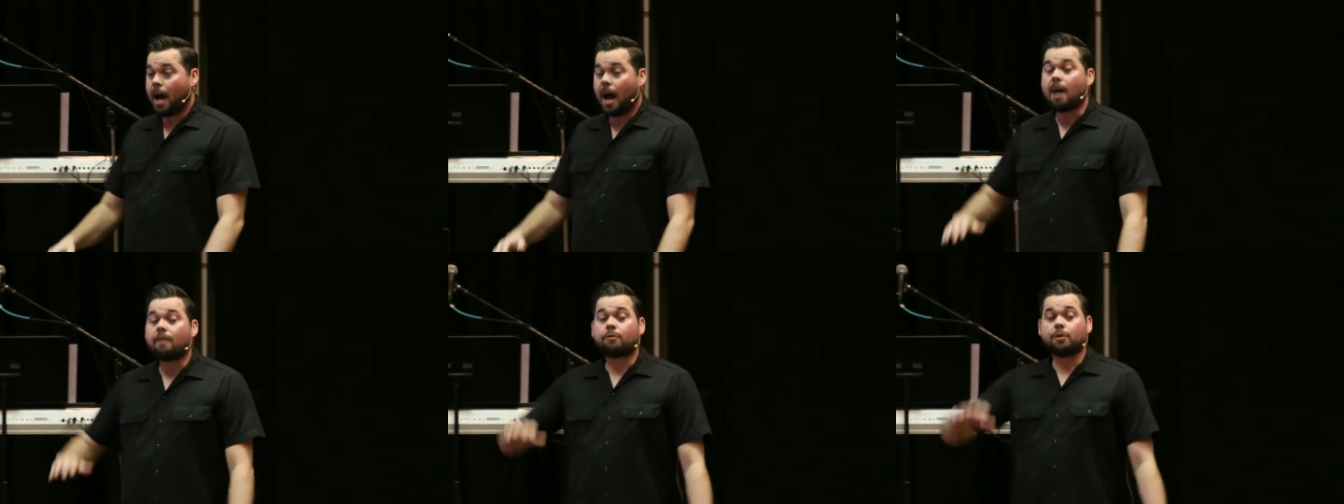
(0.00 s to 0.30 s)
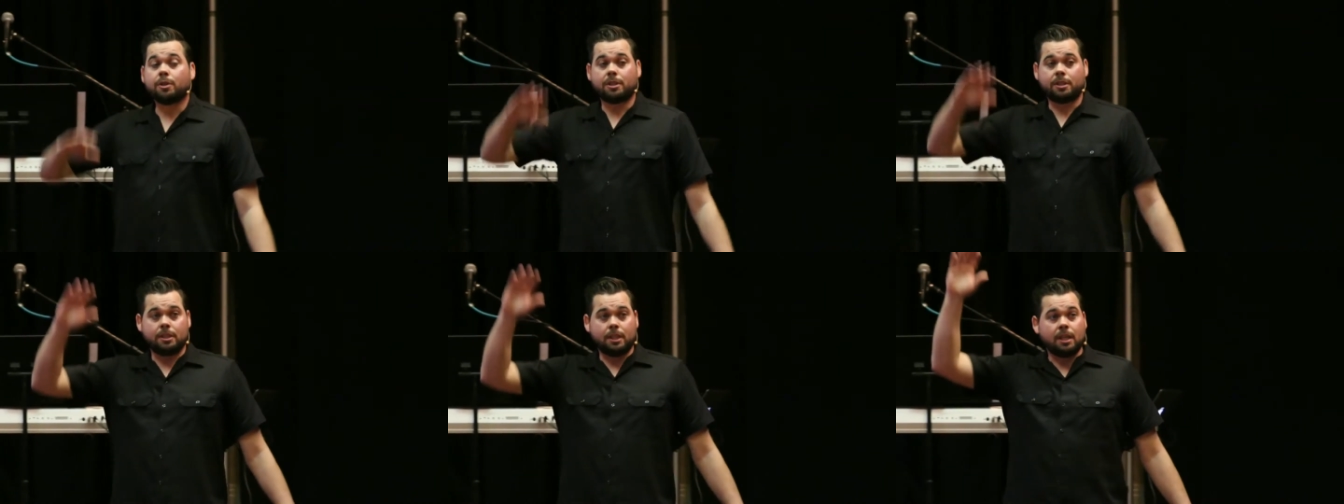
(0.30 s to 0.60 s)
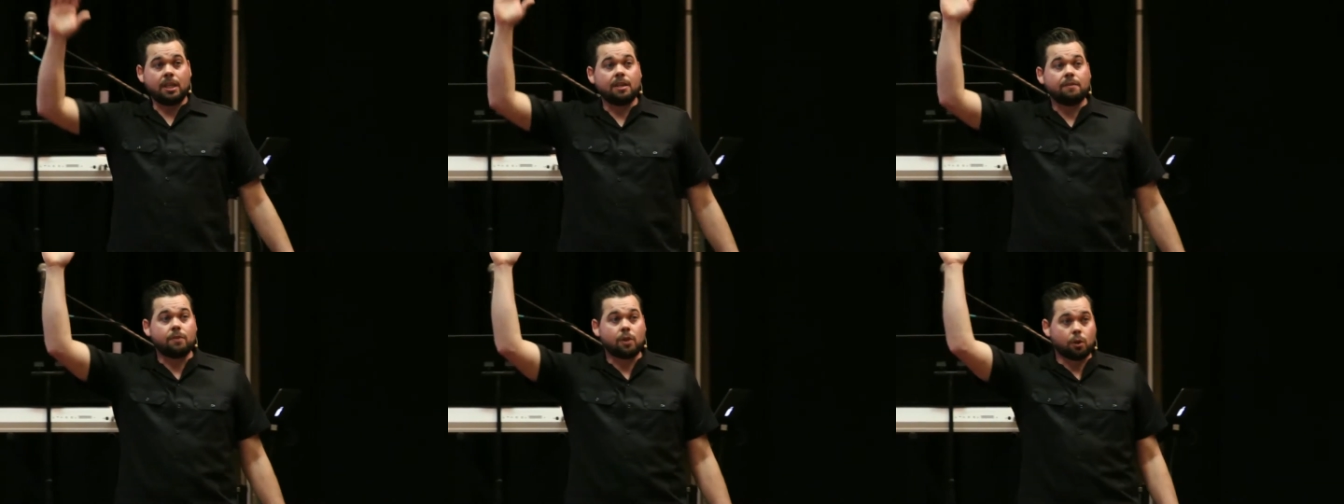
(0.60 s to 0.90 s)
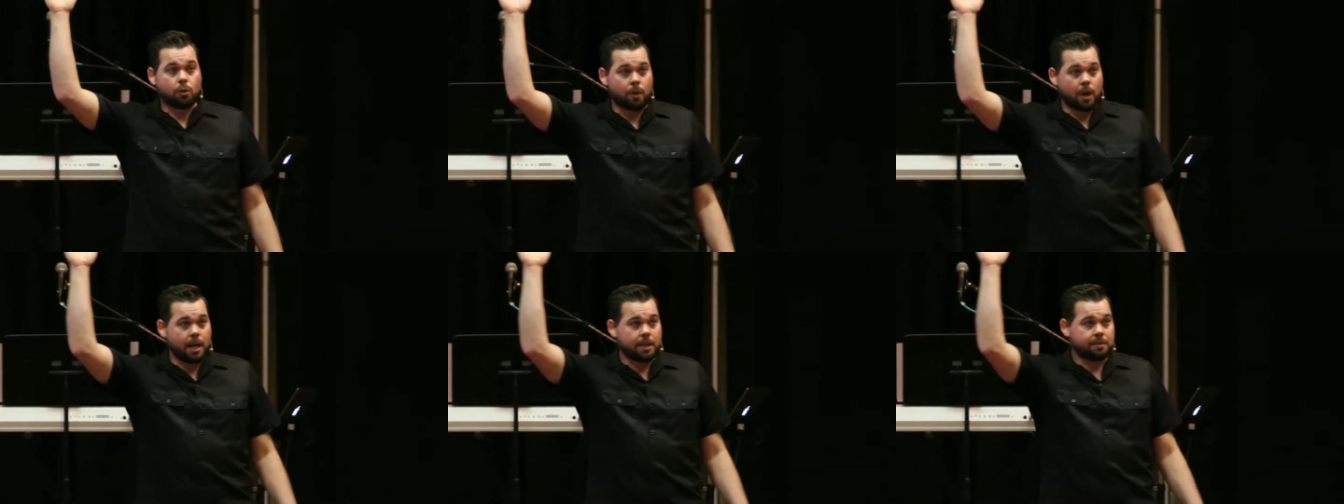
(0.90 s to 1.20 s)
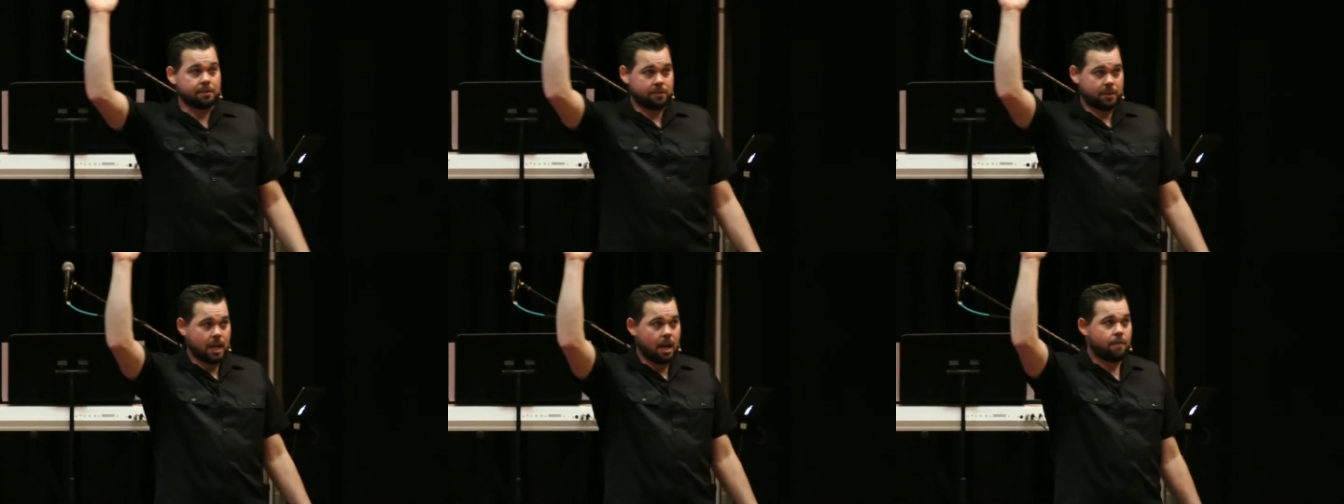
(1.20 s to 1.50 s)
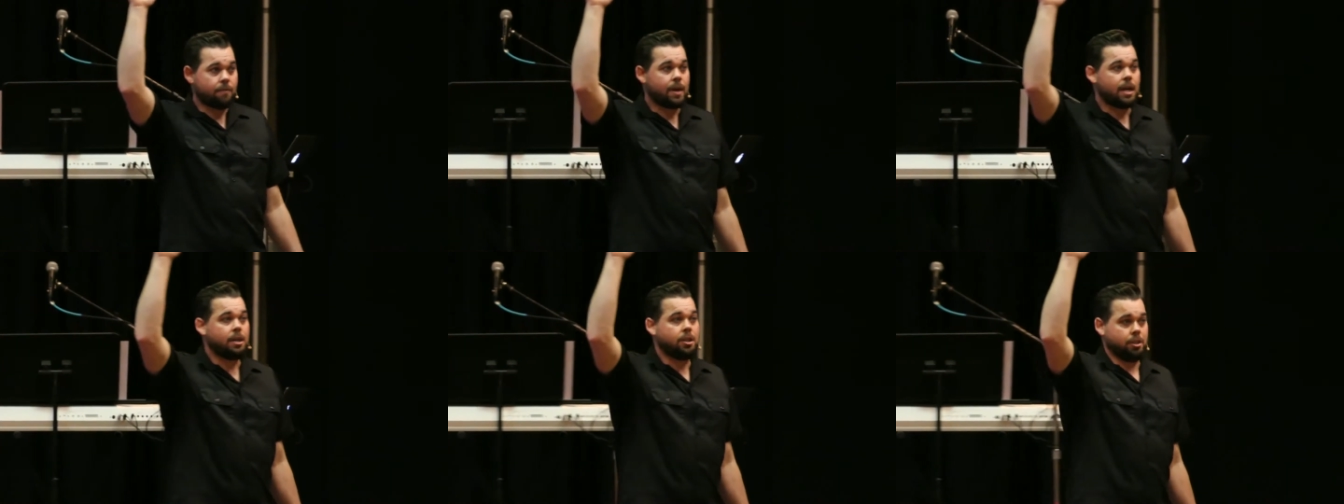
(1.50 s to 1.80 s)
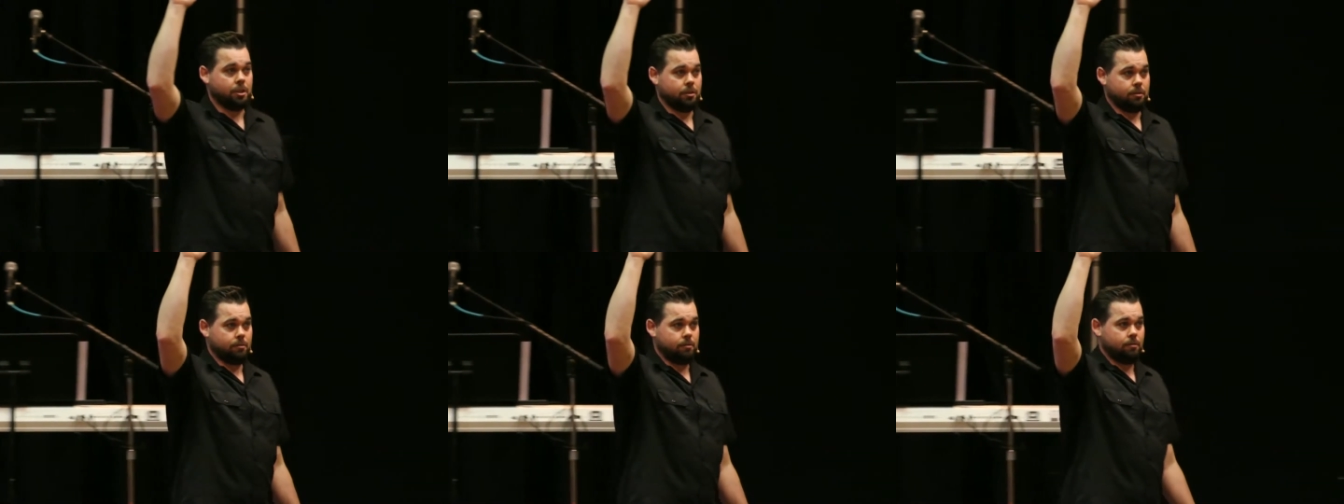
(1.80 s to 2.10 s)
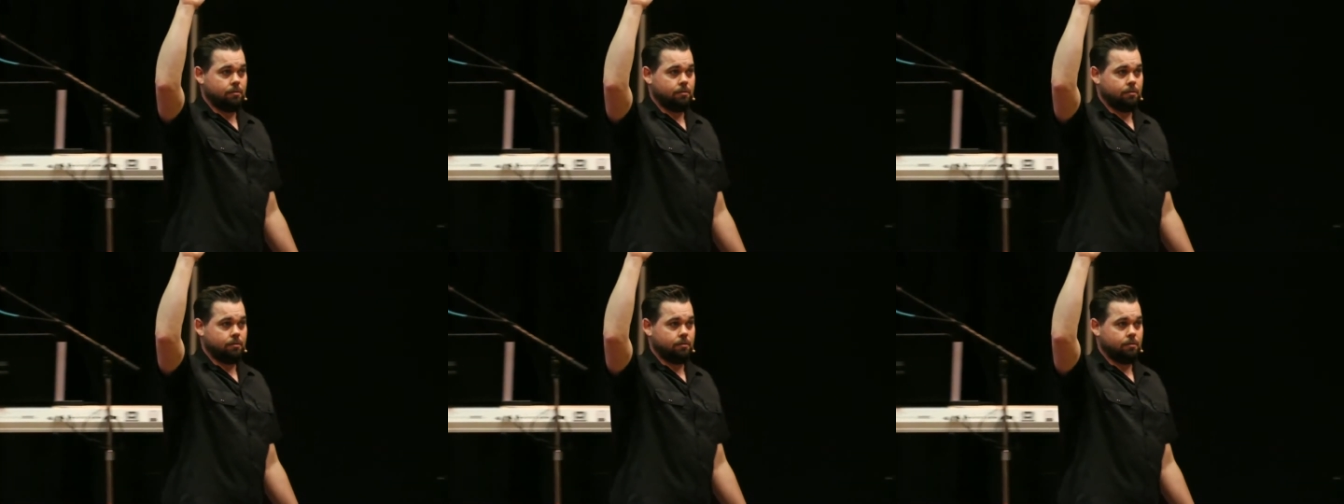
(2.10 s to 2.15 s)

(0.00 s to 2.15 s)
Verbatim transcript: I've received the grace of salvation.